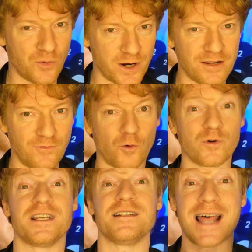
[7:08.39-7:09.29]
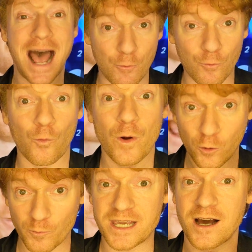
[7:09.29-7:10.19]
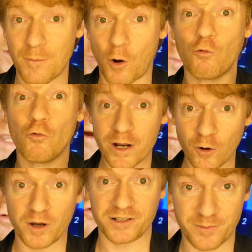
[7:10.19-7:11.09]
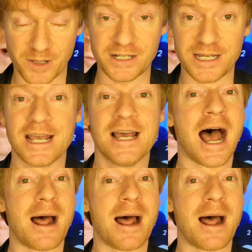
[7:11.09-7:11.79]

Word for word: 2040s, that will become a real possibility